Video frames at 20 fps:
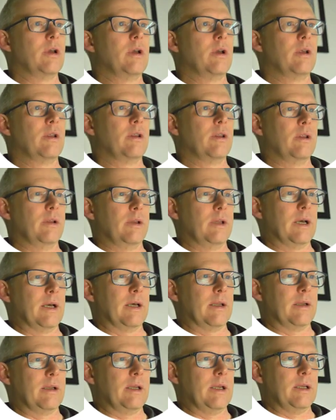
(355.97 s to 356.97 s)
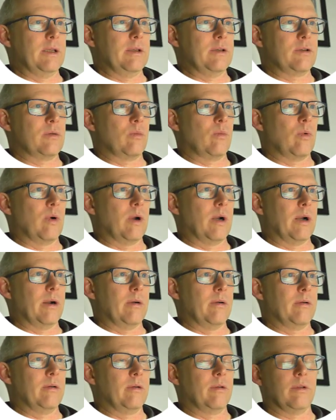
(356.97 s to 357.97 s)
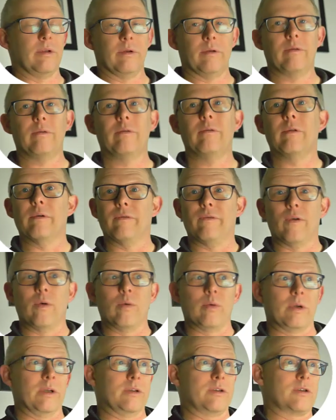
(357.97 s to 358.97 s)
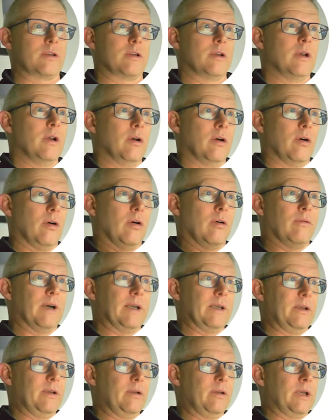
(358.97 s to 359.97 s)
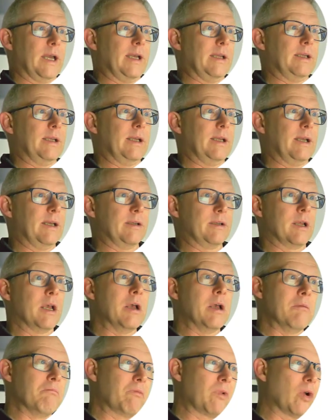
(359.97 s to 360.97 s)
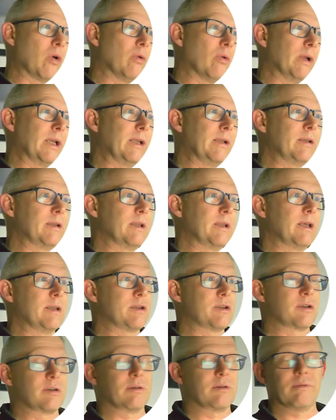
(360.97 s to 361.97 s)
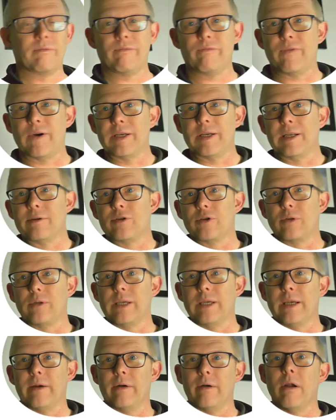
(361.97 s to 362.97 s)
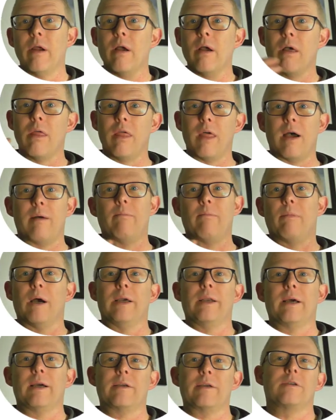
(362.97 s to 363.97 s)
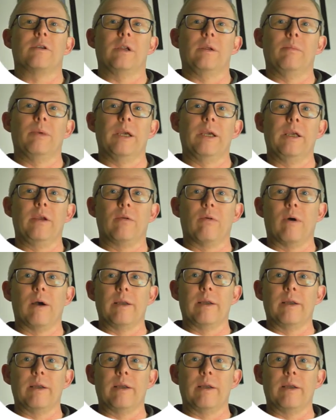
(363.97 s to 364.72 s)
that that is where the focus of IUKD is. Going into this financial year, that might actually be quite